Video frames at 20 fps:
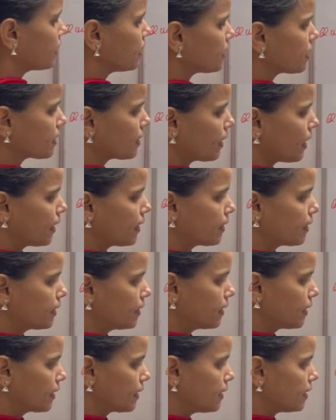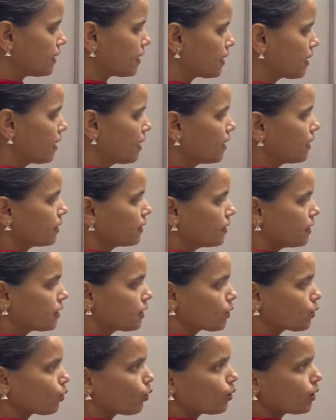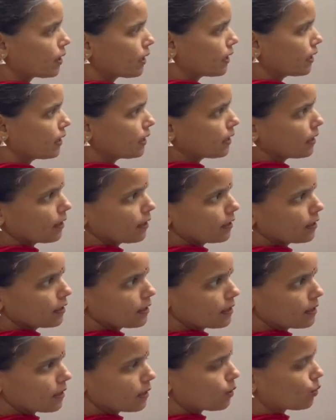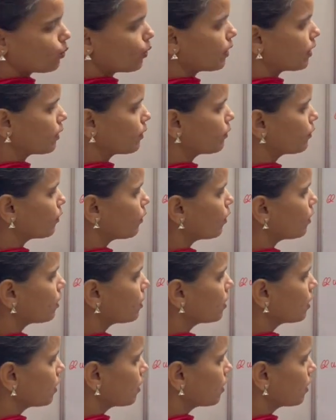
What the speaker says: is 90 degrees. This totally it is 24.